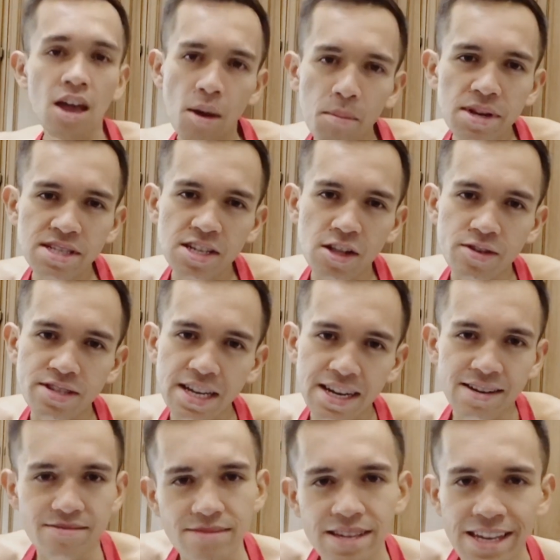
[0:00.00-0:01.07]
But it's a close
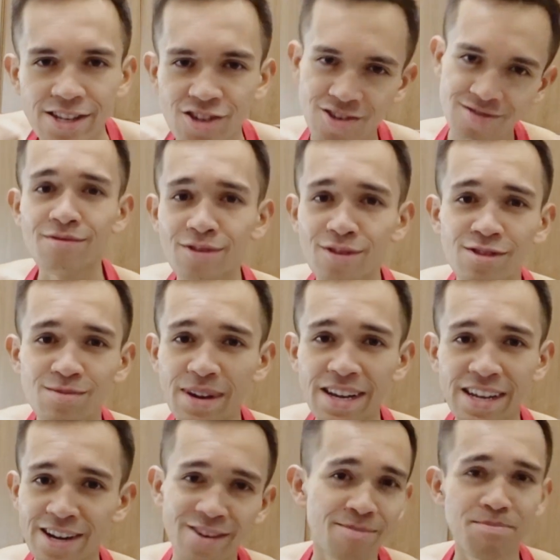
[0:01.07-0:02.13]
second. The kitchen, food's made
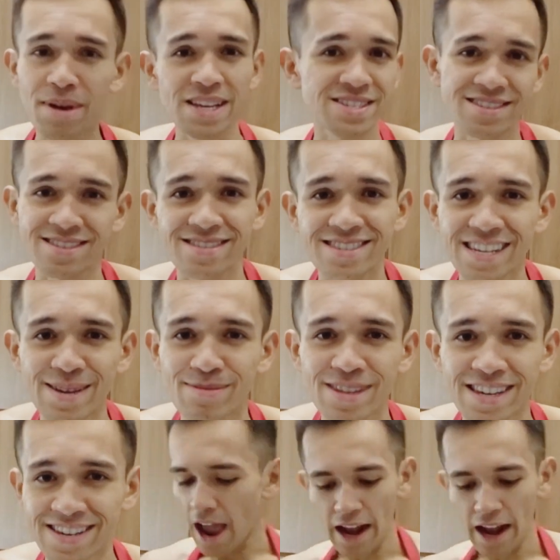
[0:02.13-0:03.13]
here, basically the same thing.